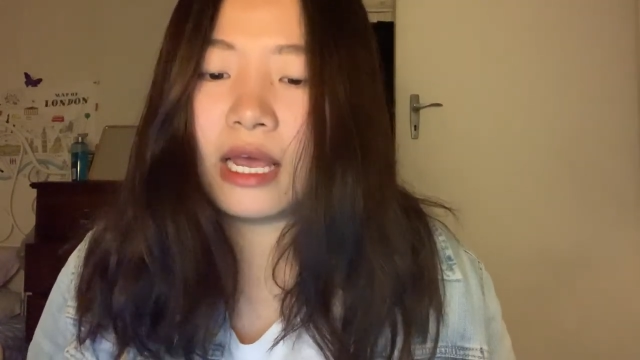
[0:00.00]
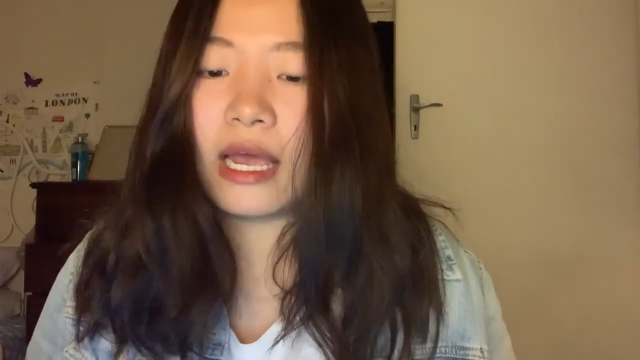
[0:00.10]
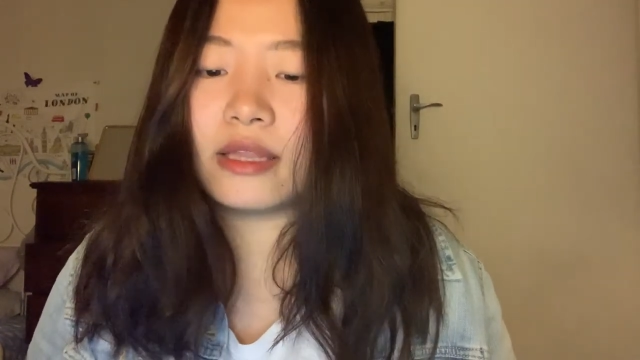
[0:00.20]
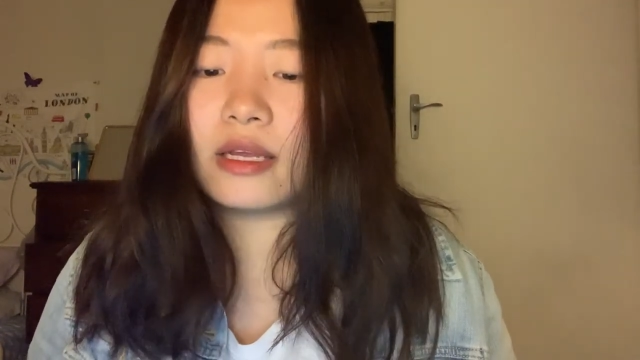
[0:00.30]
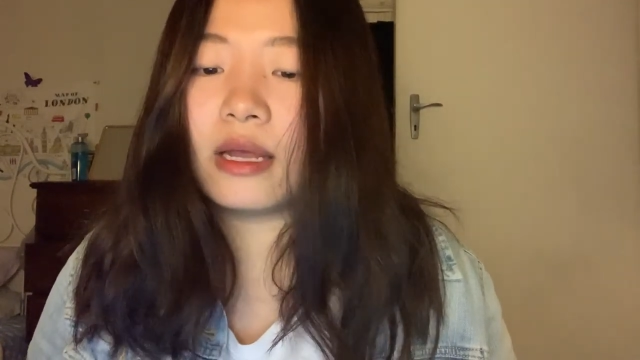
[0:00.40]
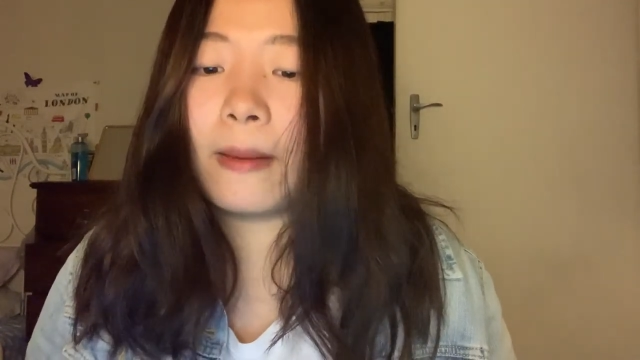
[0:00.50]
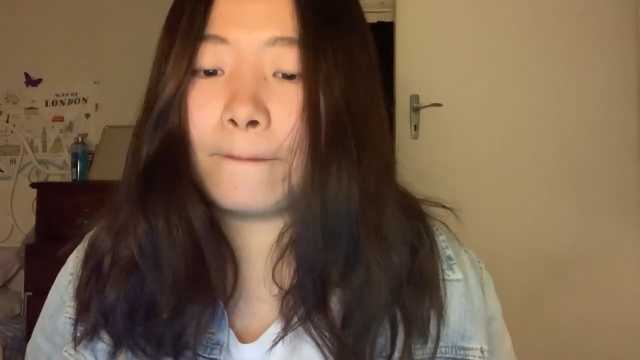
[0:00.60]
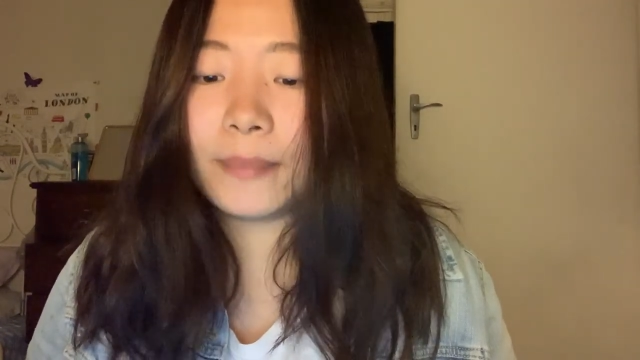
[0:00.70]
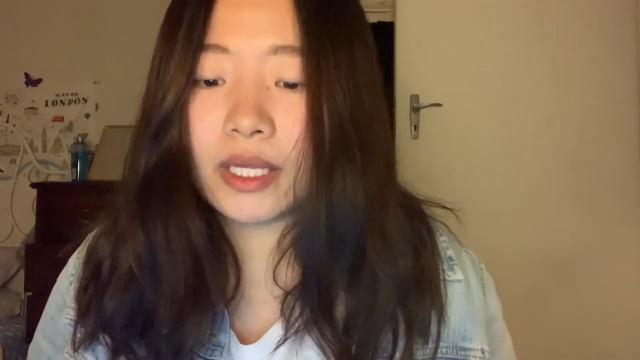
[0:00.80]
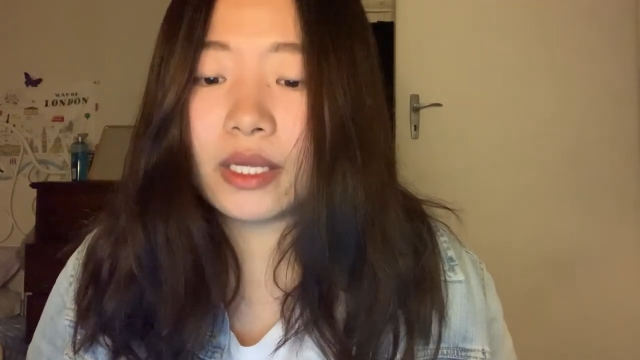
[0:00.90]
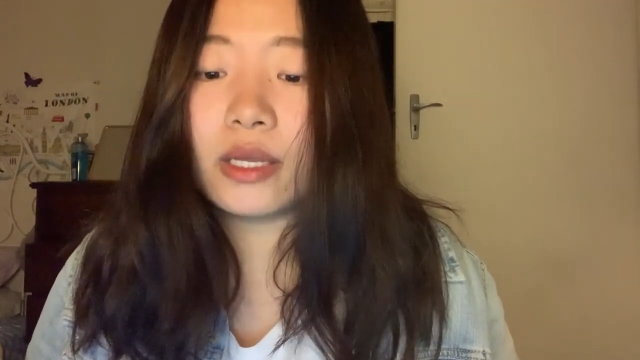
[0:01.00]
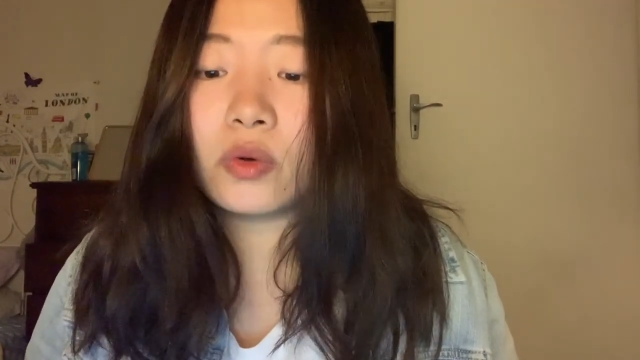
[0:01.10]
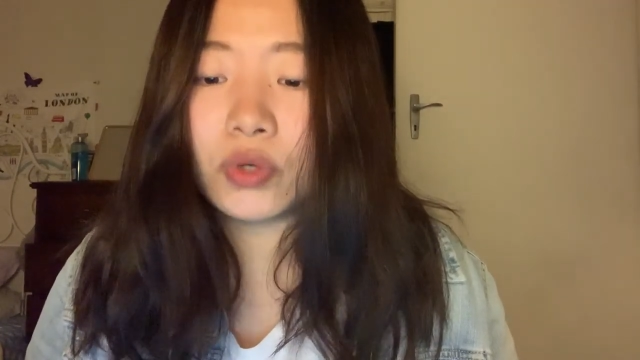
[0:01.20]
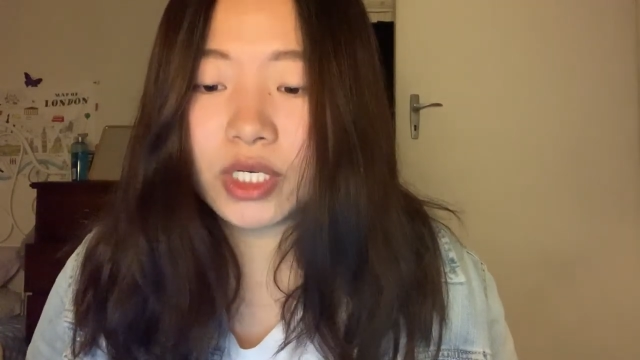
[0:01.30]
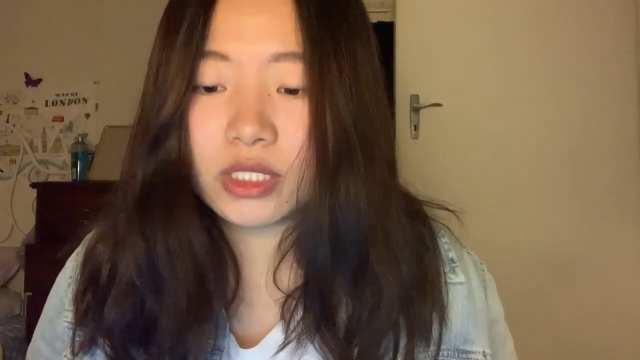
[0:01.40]
and being
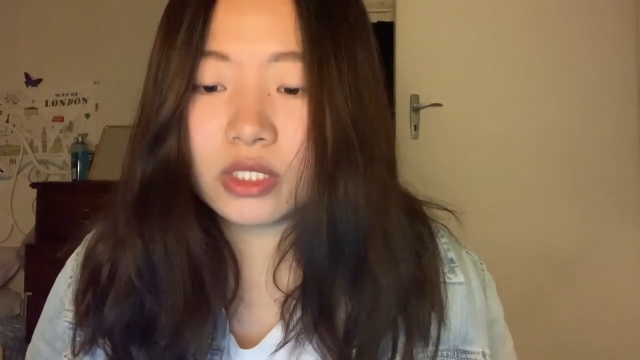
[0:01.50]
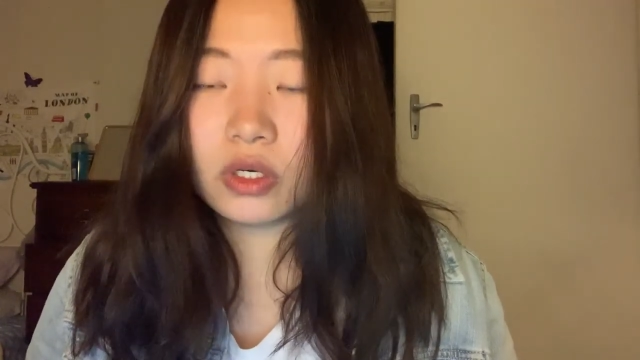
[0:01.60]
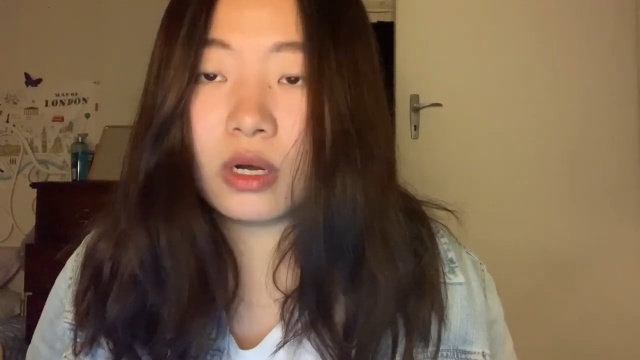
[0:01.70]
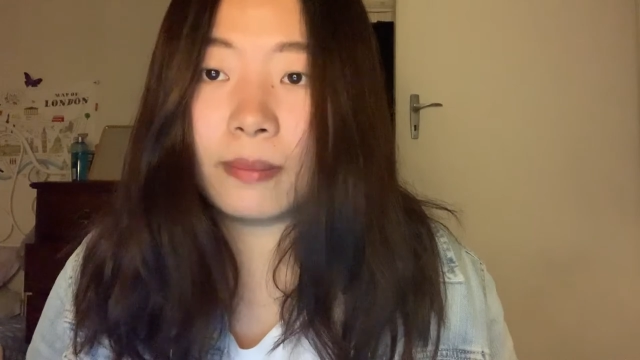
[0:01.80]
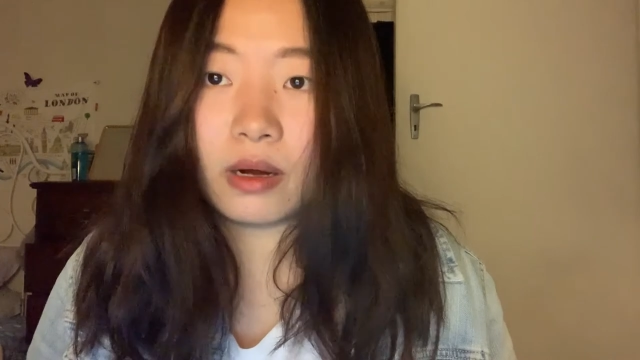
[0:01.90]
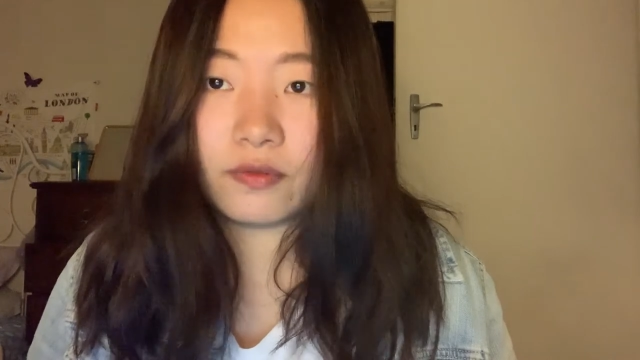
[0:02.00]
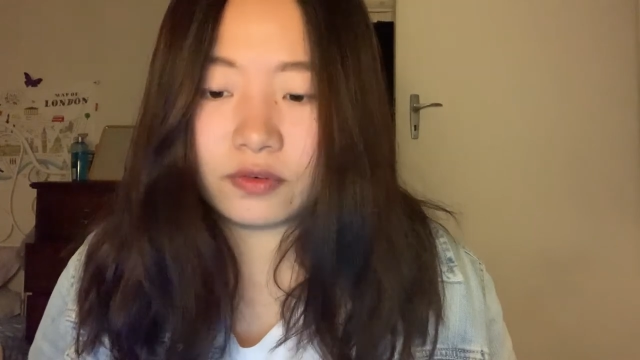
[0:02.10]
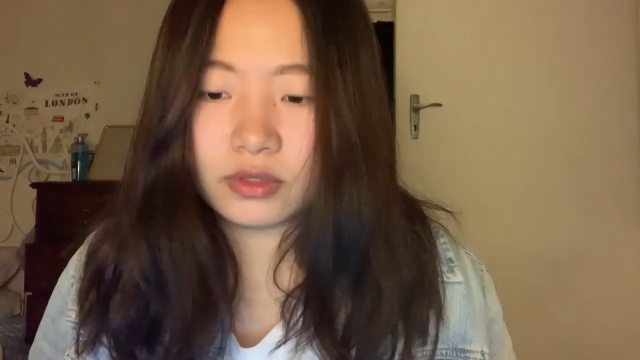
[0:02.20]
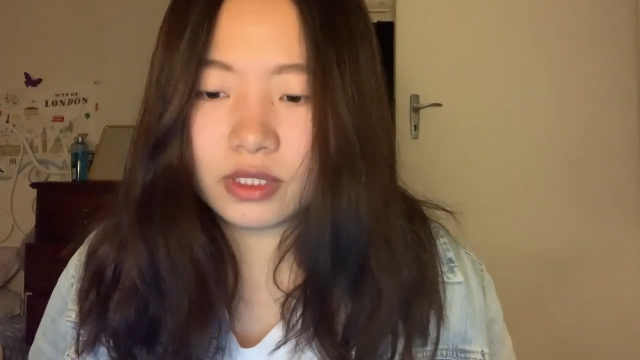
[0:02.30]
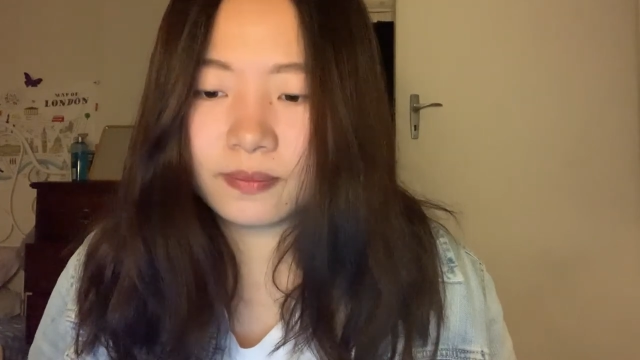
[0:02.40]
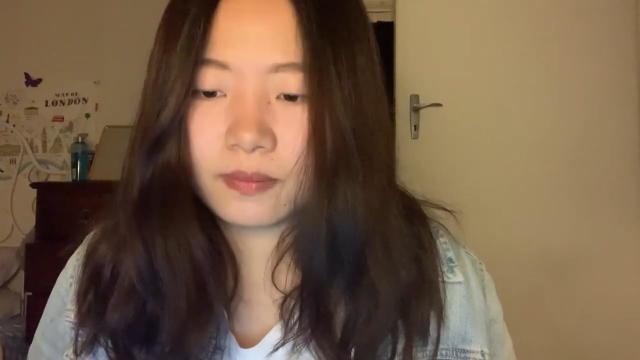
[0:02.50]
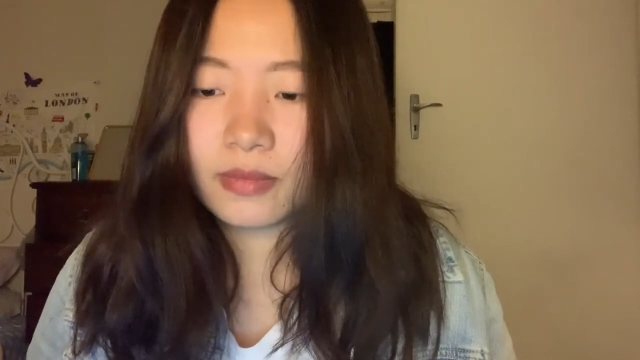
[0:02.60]
critical about foods.